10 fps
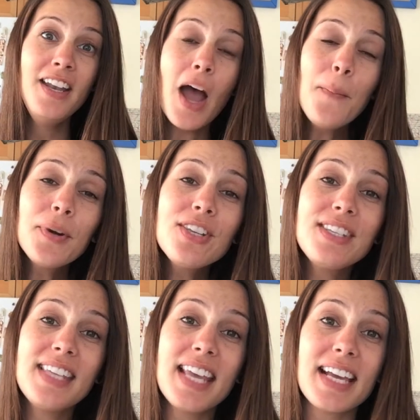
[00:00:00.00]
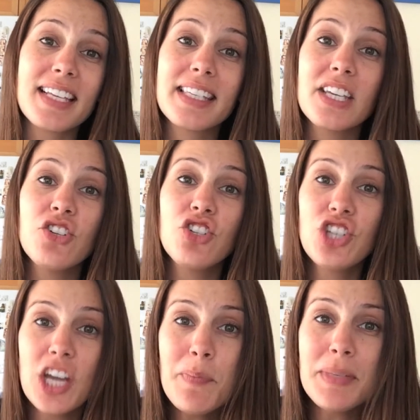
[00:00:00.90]
Number six,
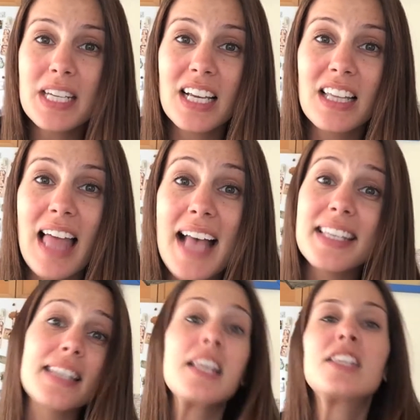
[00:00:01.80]
chipped glasses.